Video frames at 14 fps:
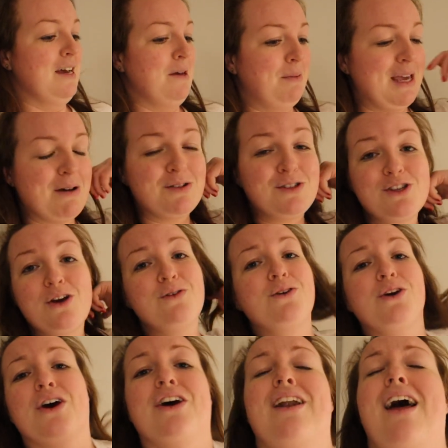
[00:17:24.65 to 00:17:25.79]
But yeah, it was so
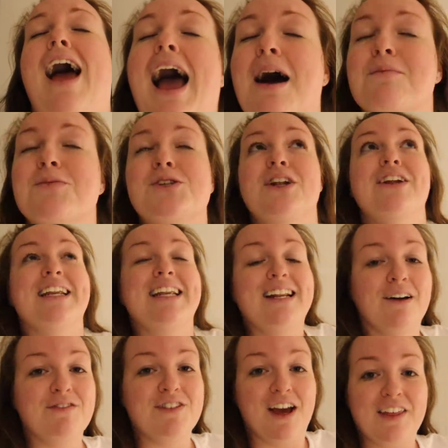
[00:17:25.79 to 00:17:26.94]
good. Like, I absolutely loved it.